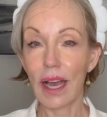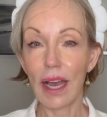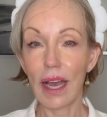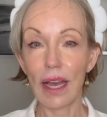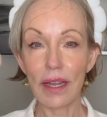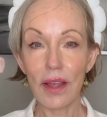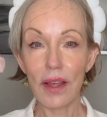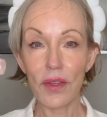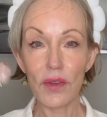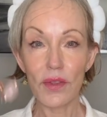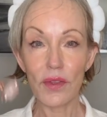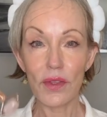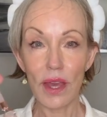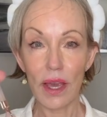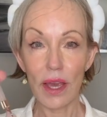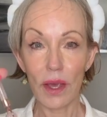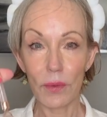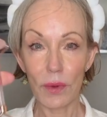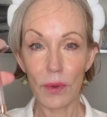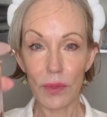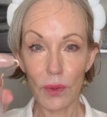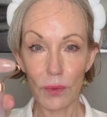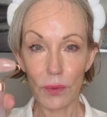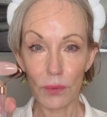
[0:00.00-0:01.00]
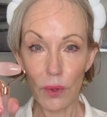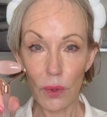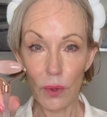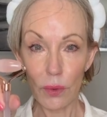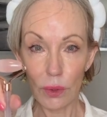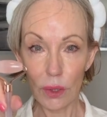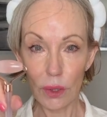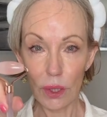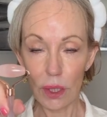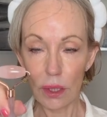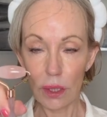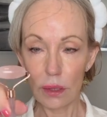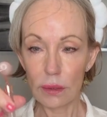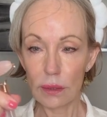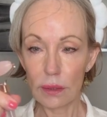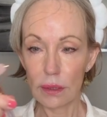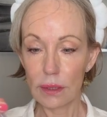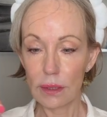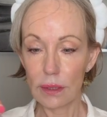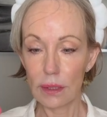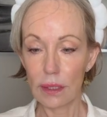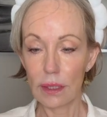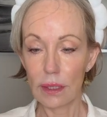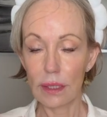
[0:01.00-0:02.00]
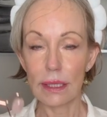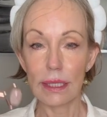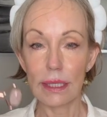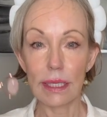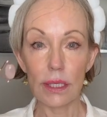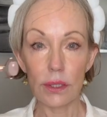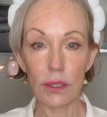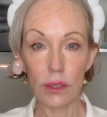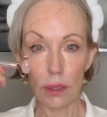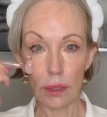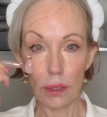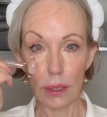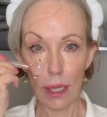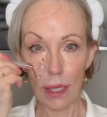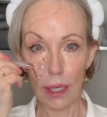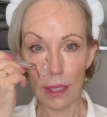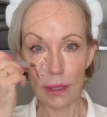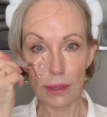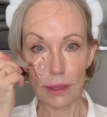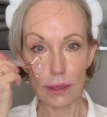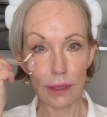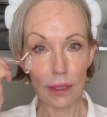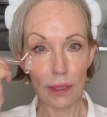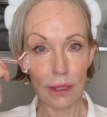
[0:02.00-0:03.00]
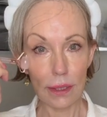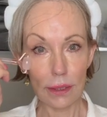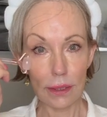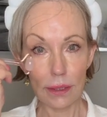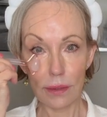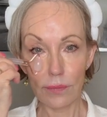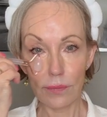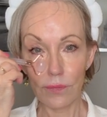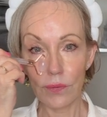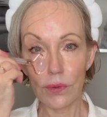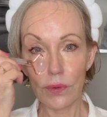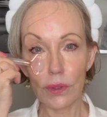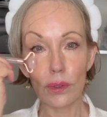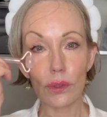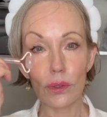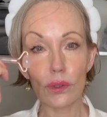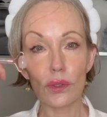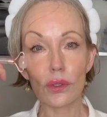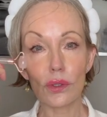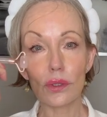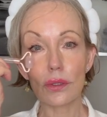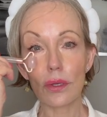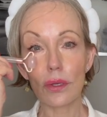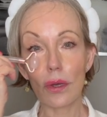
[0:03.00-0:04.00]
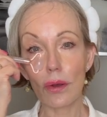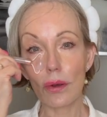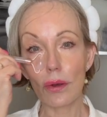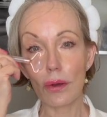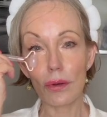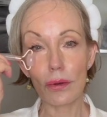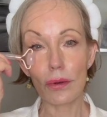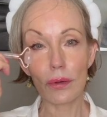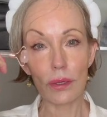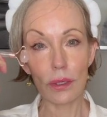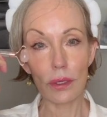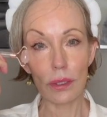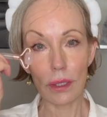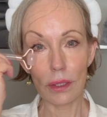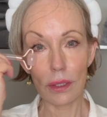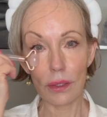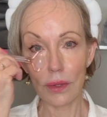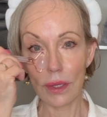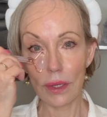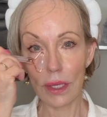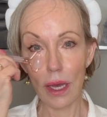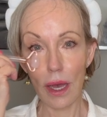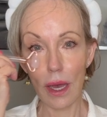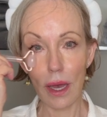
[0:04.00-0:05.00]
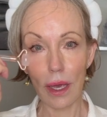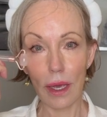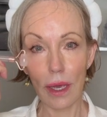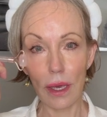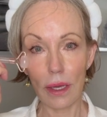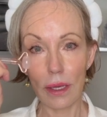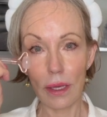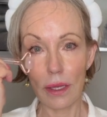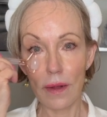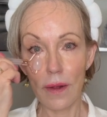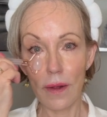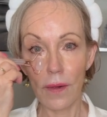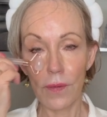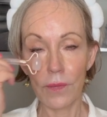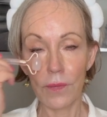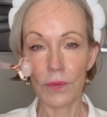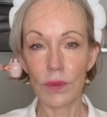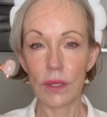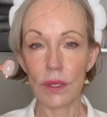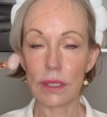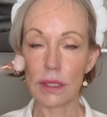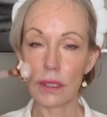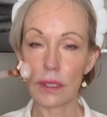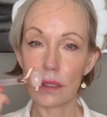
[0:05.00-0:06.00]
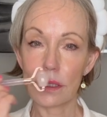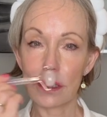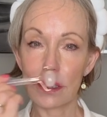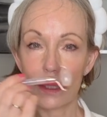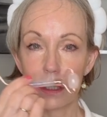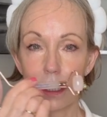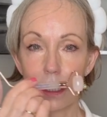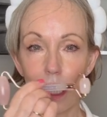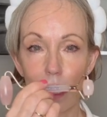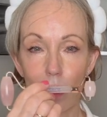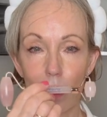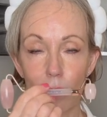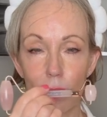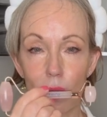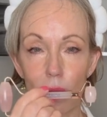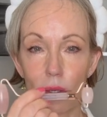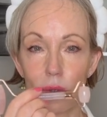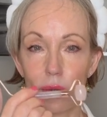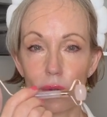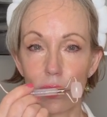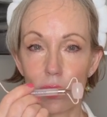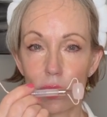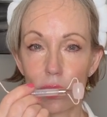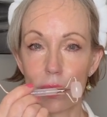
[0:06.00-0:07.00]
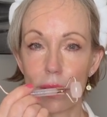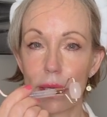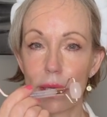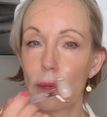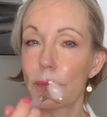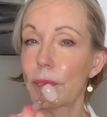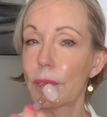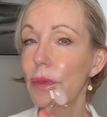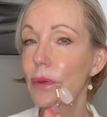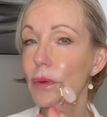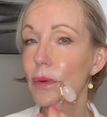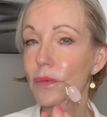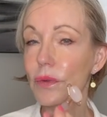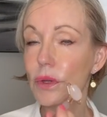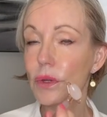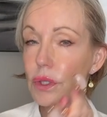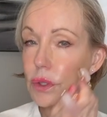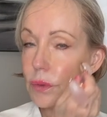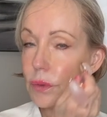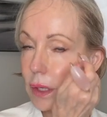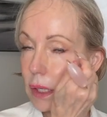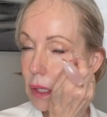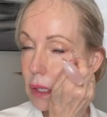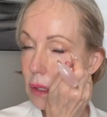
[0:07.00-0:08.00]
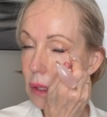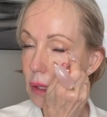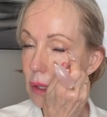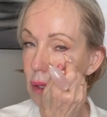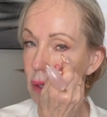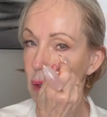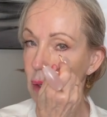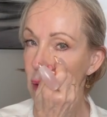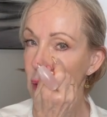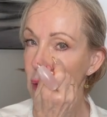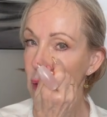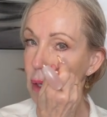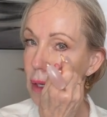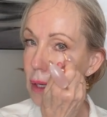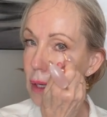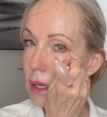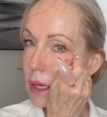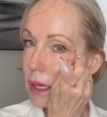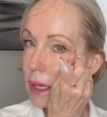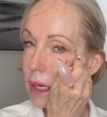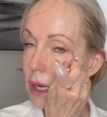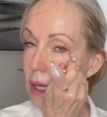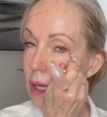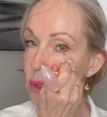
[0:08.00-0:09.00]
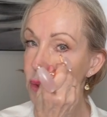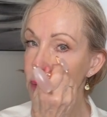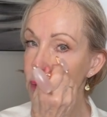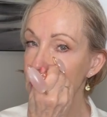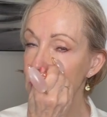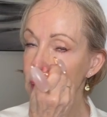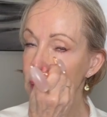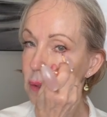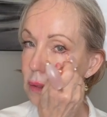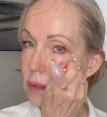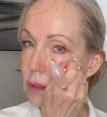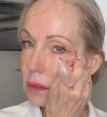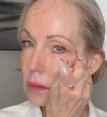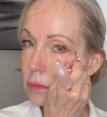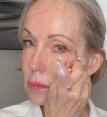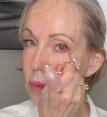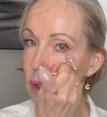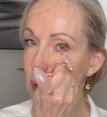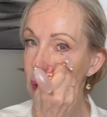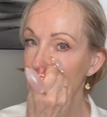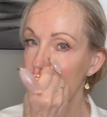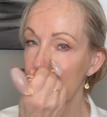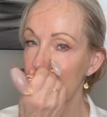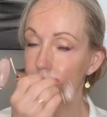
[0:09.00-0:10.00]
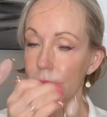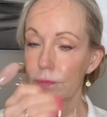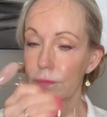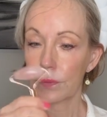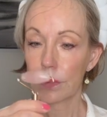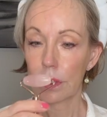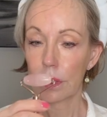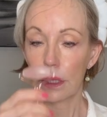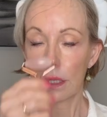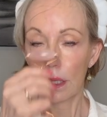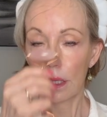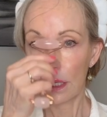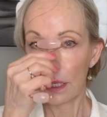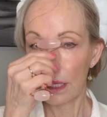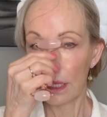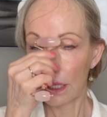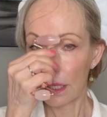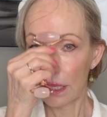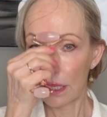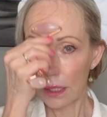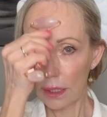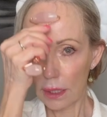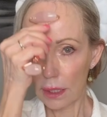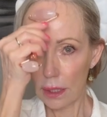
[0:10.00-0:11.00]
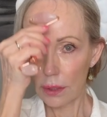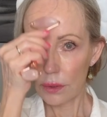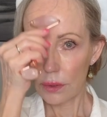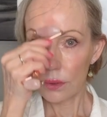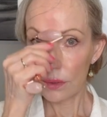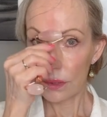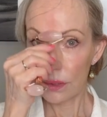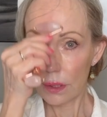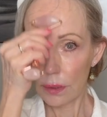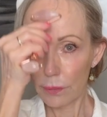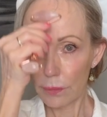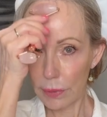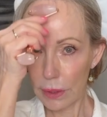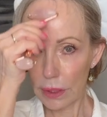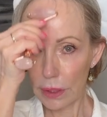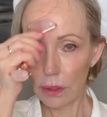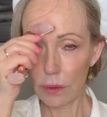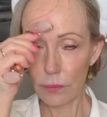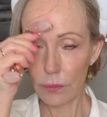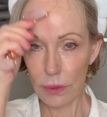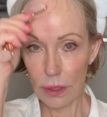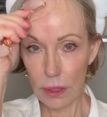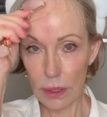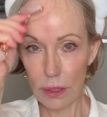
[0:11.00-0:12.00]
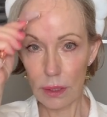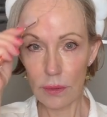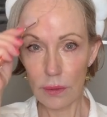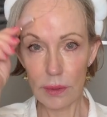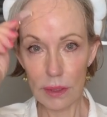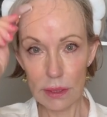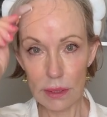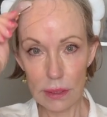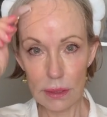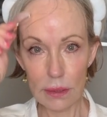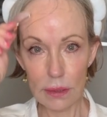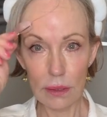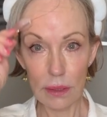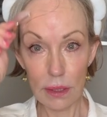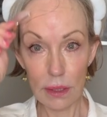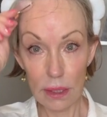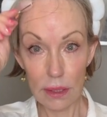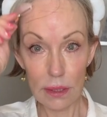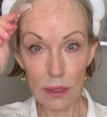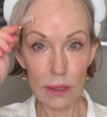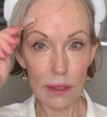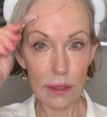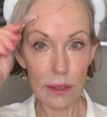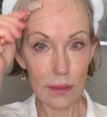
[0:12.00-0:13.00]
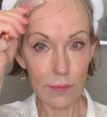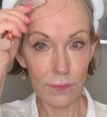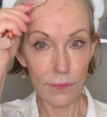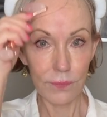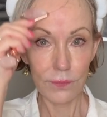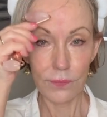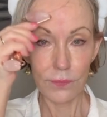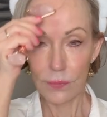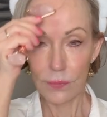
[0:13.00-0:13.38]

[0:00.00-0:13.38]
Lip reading: Another thing with the roller, these are nice because it feels so good under the eye. This is a type that you could keep in the refrigerator. And I use the little one, and I use the bigger one in this nice,